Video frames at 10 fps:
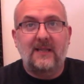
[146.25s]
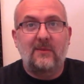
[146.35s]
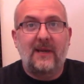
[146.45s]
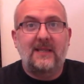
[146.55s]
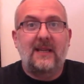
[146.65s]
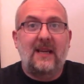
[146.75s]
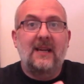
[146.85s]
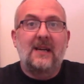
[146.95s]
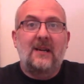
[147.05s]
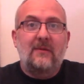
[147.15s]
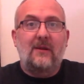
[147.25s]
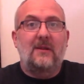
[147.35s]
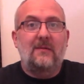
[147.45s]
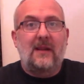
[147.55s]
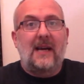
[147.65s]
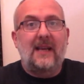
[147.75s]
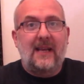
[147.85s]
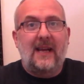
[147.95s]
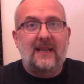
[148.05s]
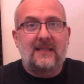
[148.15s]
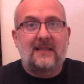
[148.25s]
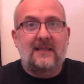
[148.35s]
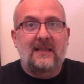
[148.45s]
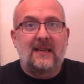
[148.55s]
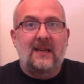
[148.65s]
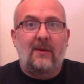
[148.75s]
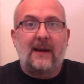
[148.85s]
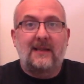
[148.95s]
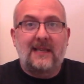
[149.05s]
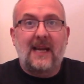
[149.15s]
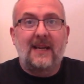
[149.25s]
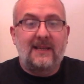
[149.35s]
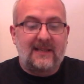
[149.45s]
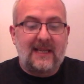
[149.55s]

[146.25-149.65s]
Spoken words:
So basically, roll them like this, about 10